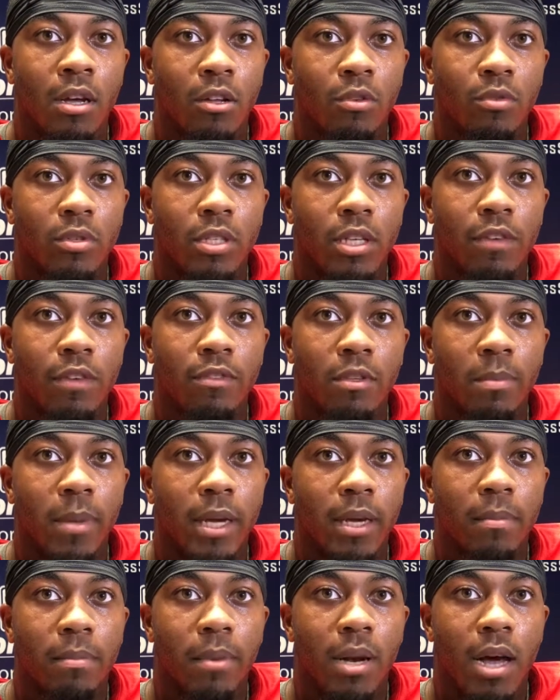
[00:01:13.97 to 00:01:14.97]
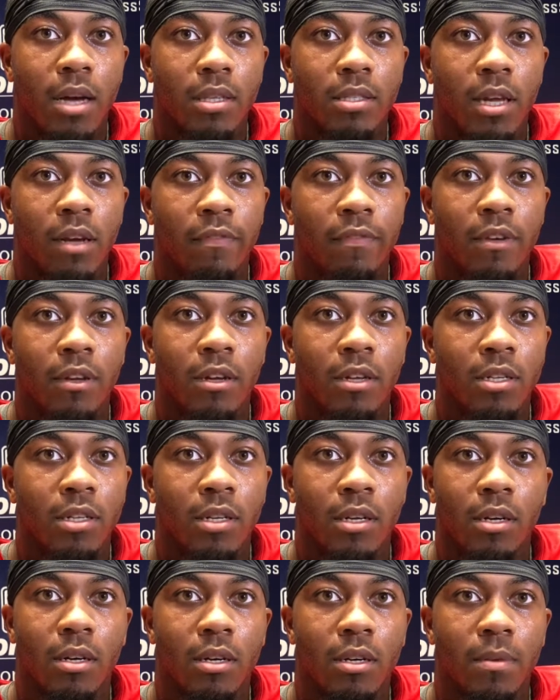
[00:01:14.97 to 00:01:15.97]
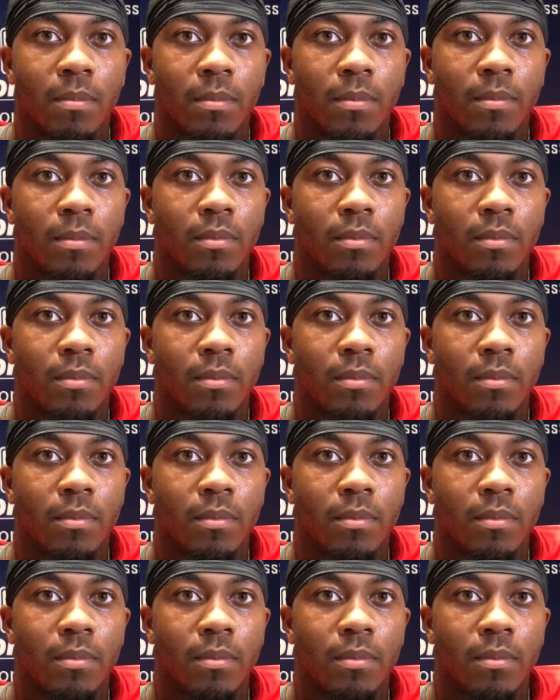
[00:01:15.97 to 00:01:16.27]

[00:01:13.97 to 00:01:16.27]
receivers are making blocks downfield, and